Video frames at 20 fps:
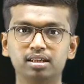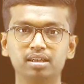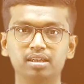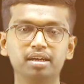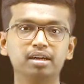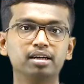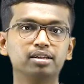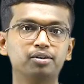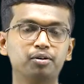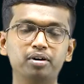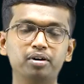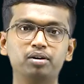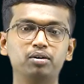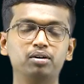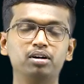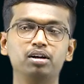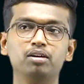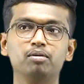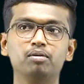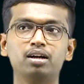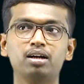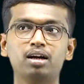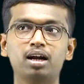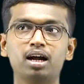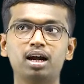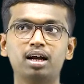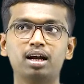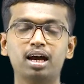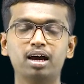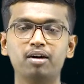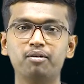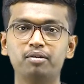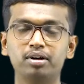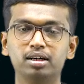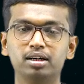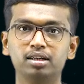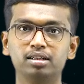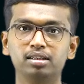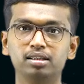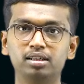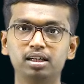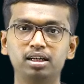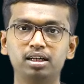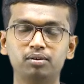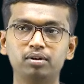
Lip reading: the year 2021 and I have written NEET